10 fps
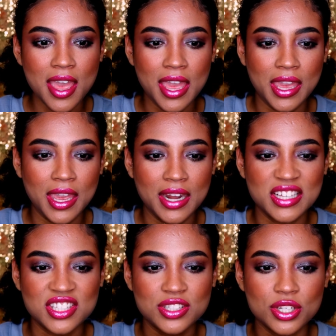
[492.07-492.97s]
and
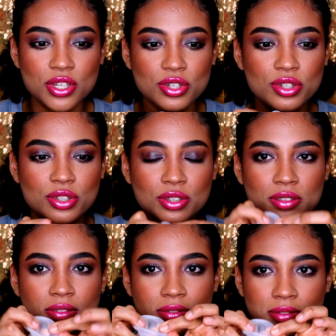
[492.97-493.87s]
it's still,
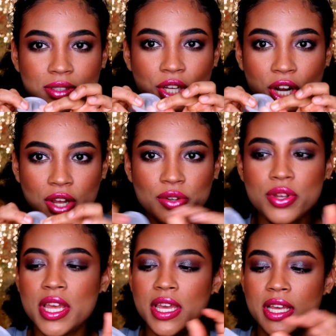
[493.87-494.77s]
you know,
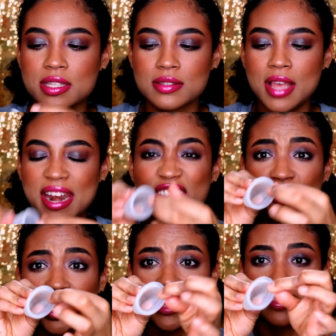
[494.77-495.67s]
it's
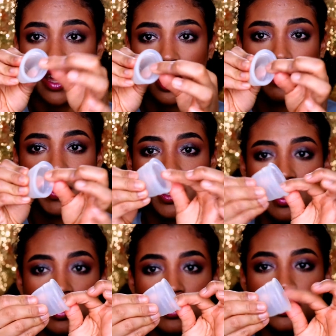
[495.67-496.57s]
really thick up
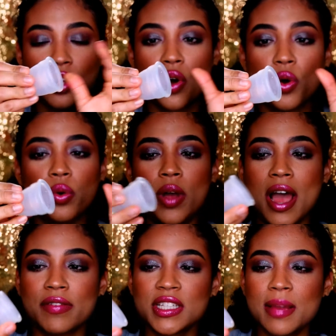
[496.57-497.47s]
here. So
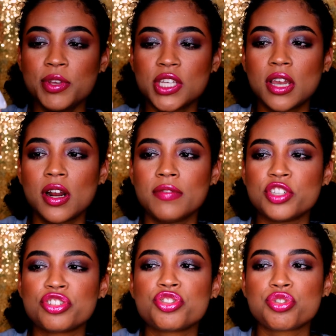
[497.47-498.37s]
every time you take it off,
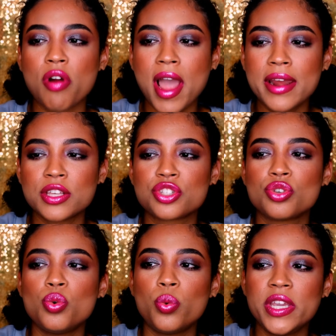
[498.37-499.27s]
just try to
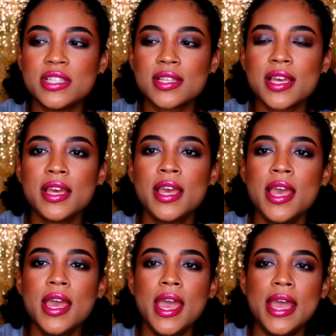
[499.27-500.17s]
squeeze it
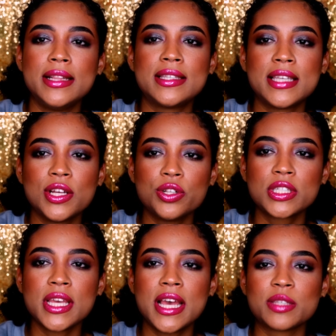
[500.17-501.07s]
and tilt
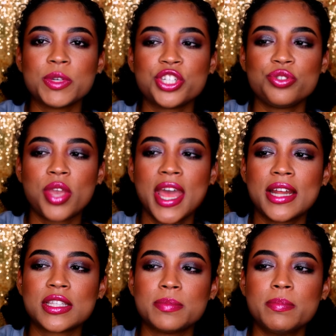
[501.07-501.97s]
it as much as you can, and